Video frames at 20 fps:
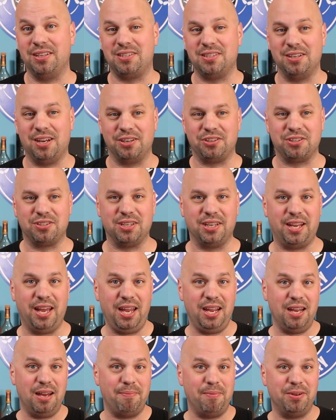It's not just like,
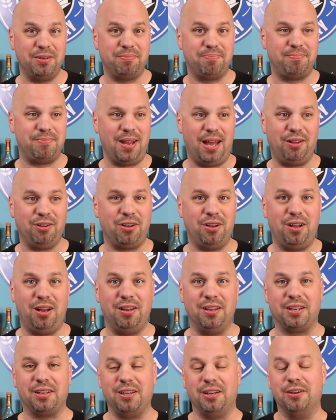hey, I'm an
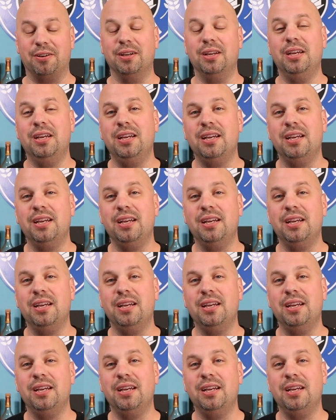alcoholic, you know,